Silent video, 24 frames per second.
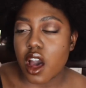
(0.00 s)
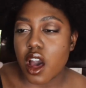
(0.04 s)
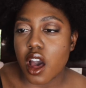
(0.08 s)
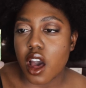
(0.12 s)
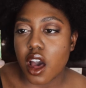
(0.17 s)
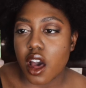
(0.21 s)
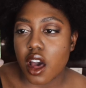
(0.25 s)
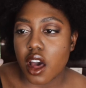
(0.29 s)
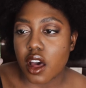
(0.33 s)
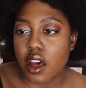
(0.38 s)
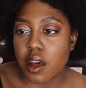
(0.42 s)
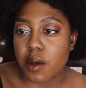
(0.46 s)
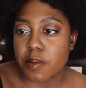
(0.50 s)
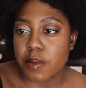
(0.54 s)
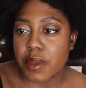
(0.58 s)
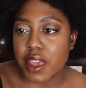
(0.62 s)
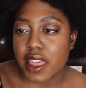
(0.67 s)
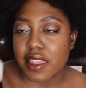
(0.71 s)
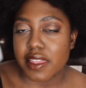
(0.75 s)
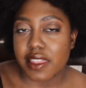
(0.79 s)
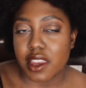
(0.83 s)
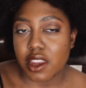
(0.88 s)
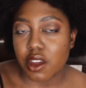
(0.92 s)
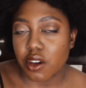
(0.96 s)
and
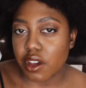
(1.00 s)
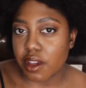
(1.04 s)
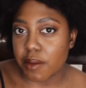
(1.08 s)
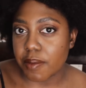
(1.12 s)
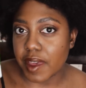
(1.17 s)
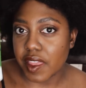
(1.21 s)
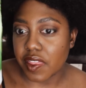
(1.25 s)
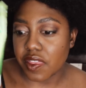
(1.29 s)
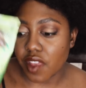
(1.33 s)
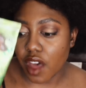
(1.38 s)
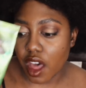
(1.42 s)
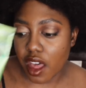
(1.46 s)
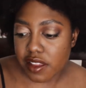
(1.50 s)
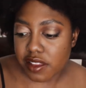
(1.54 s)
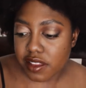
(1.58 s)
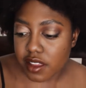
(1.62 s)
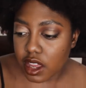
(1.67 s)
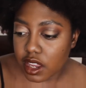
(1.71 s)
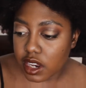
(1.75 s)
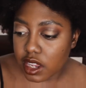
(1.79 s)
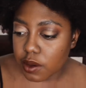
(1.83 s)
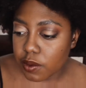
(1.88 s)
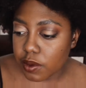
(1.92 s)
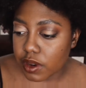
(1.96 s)
then I'll get my thoughts
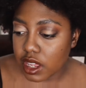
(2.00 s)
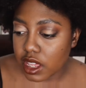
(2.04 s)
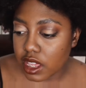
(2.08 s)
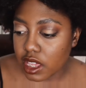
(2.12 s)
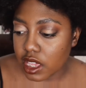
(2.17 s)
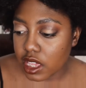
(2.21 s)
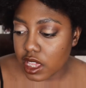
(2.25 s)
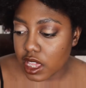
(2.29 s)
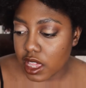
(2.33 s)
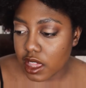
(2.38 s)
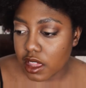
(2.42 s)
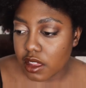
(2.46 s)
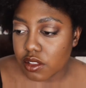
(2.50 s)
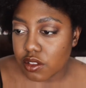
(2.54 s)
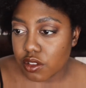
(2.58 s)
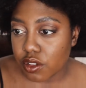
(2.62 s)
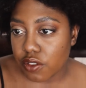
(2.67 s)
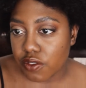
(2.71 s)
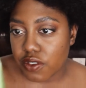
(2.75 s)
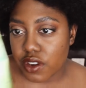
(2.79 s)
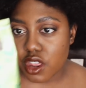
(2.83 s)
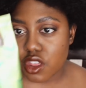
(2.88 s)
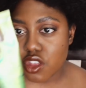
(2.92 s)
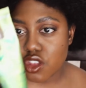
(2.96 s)
on it when I
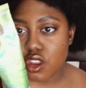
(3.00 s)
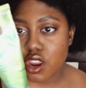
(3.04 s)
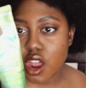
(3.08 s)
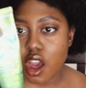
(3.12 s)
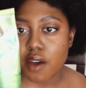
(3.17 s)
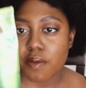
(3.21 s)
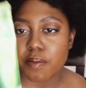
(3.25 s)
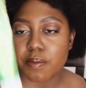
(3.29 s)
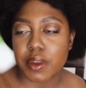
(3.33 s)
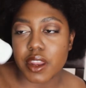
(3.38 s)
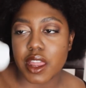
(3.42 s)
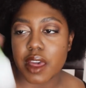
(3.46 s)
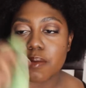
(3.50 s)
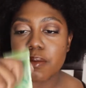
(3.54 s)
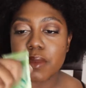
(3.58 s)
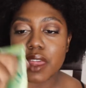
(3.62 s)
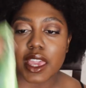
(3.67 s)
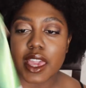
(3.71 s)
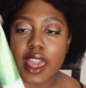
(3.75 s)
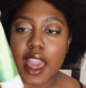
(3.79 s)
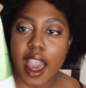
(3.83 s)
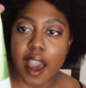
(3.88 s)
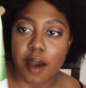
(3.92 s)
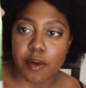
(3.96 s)
do finish it off, but I'm
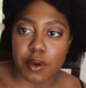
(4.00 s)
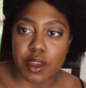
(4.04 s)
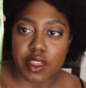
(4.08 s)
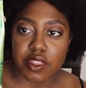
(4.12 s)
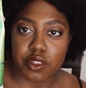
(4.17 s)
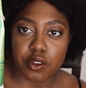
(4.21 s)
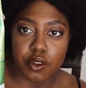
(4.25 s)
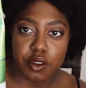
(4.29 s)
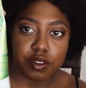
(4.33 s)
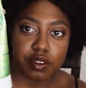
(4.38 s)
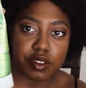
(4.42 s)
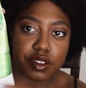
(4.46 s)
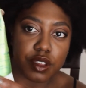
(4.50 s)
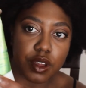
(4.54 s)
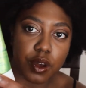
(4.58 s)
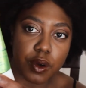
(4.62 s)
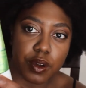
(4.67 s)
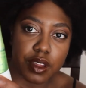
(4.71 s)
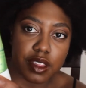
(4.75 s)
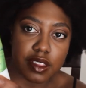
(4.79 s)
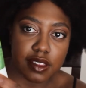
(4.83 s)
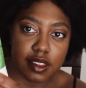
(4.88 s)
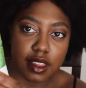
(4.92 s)
like halfway through, so it's